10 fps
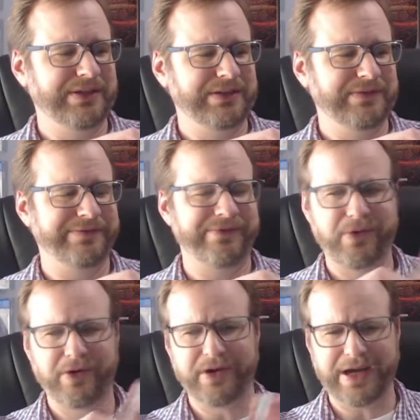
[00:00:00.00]

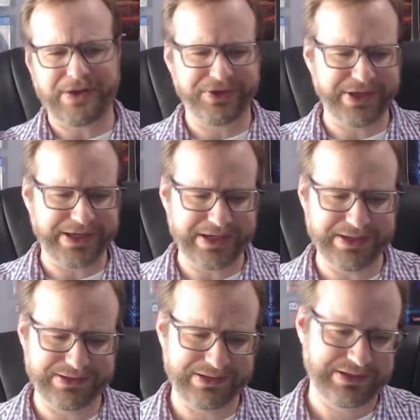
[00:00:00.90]
for how thick it
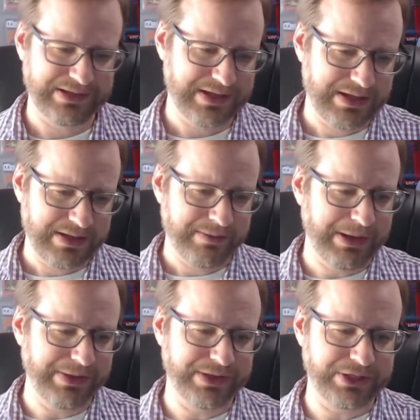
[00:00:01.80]
is.
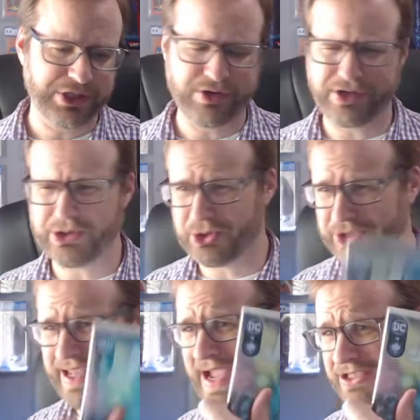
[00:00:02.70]
But the Joker
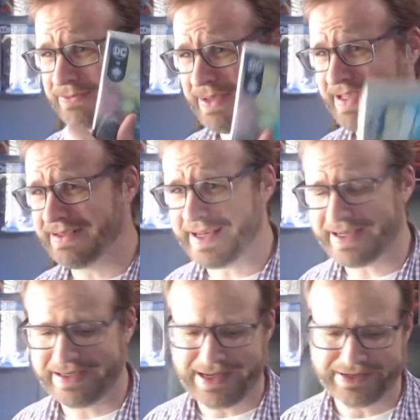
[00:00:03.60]
usually has been
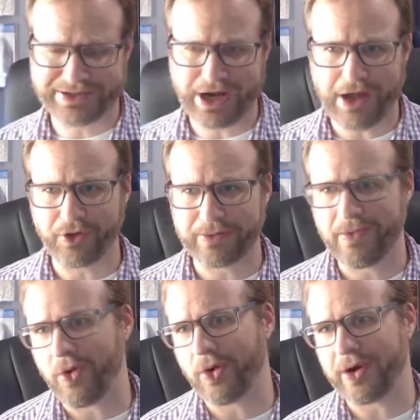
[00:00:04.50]
like a, a dollar
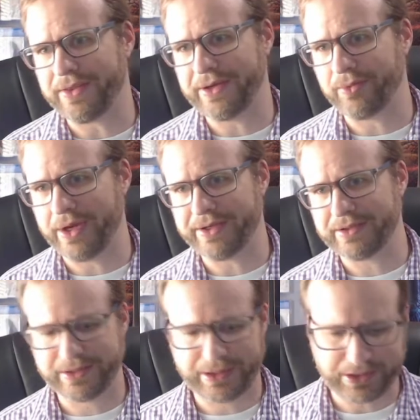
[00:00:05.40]
more than what
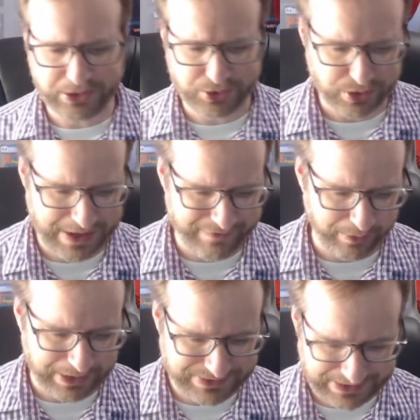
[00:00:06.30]
the usual cover
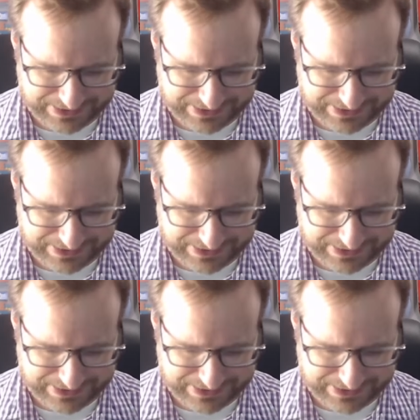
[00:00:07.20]
price is.